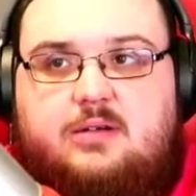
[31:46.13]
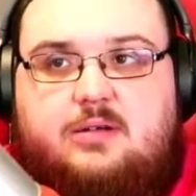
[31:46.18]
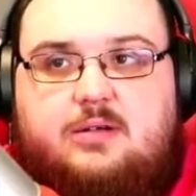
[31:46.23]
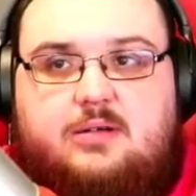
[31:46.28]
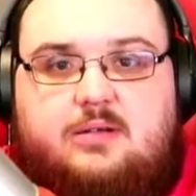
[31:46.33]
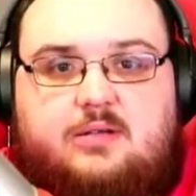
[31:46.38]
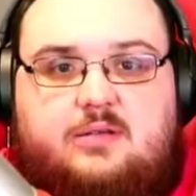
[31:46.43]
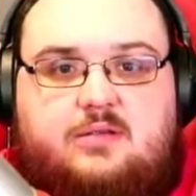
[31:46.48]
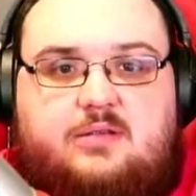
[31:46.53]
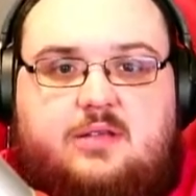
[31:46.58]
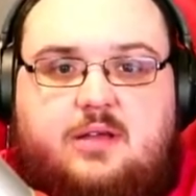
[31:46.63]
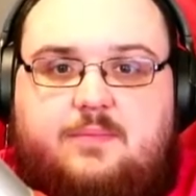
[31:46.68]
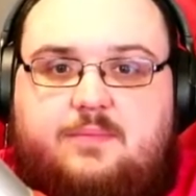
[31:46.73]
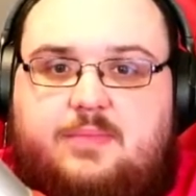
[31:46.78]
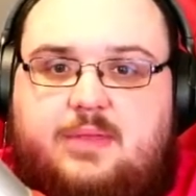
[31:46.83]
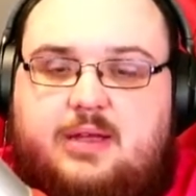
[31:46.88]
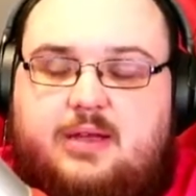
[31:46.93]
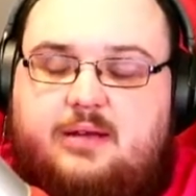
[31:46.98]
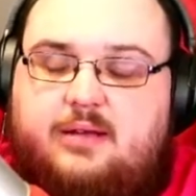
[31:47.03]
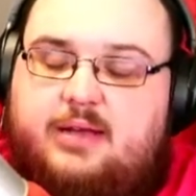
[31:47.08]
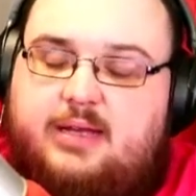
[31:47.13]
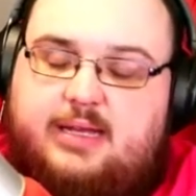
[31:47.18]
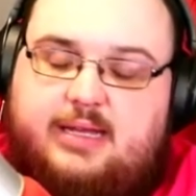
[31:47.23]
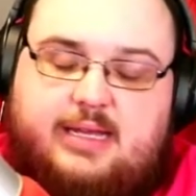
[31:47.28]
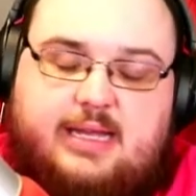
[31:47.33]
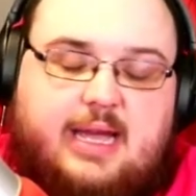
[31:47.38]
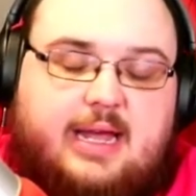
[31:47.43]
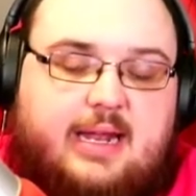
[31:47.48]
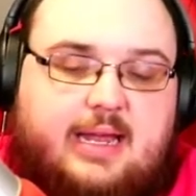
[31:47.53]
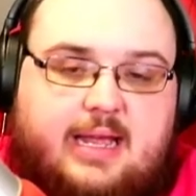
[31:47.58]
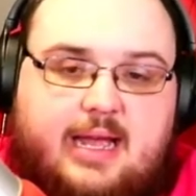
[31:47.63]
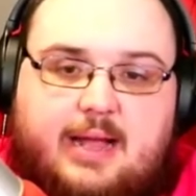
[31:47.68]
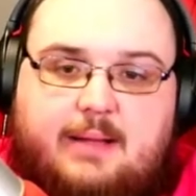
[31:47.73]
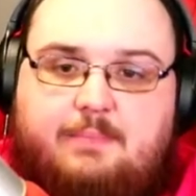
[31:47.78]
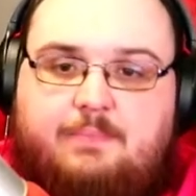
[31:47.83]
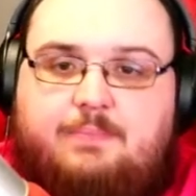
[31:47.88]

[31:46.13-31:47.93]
something like, yet again,